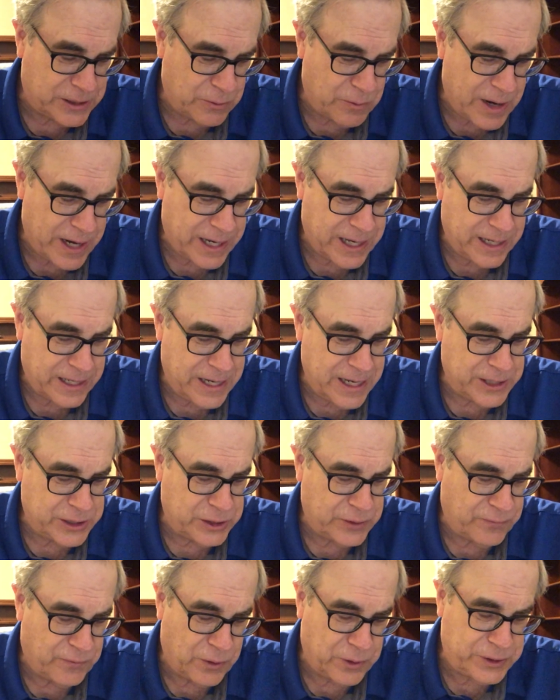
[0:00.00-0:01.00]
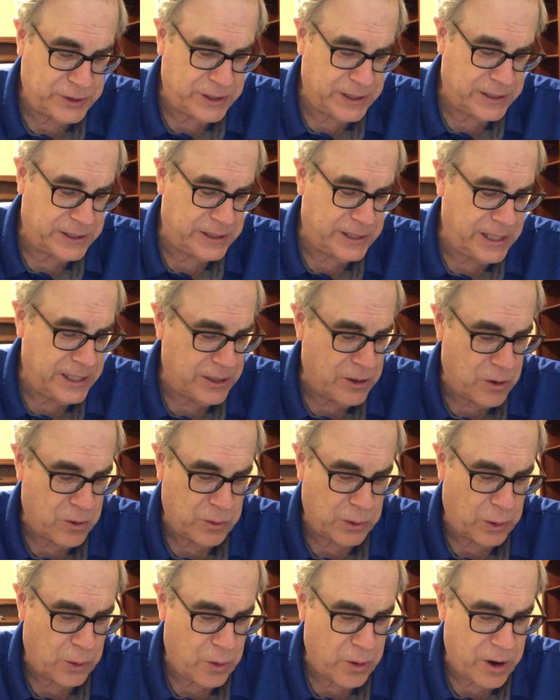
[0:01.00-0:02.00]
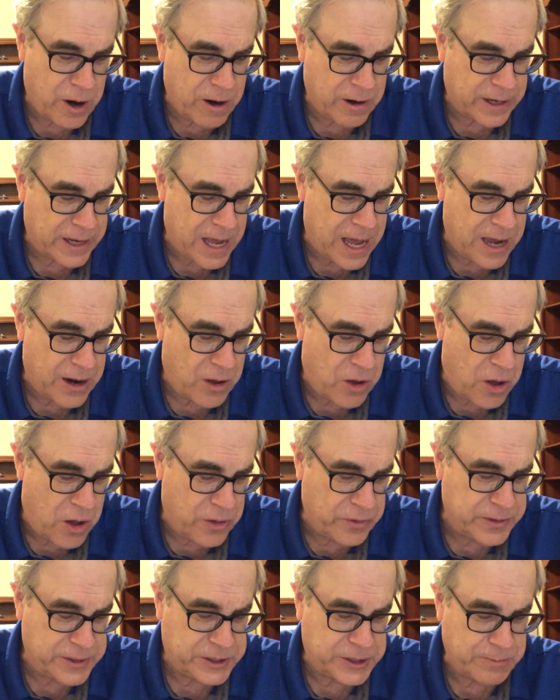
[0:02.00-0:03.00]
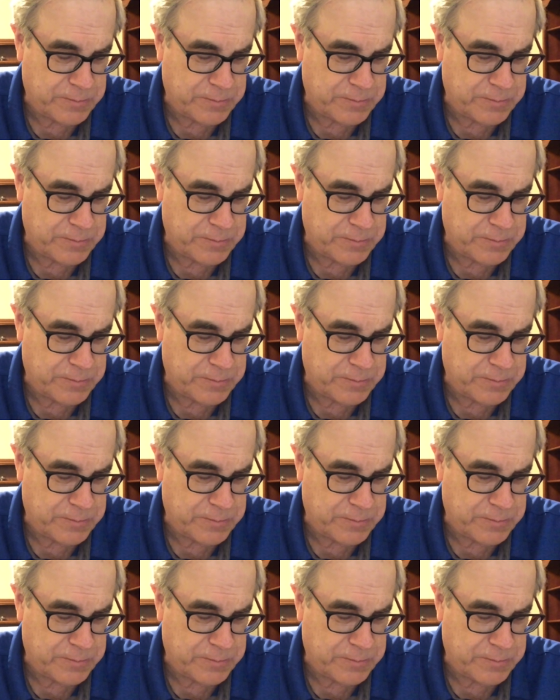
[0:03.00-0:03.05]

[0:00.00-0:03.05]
the recognition. Verse 16, "O Lord our God, all this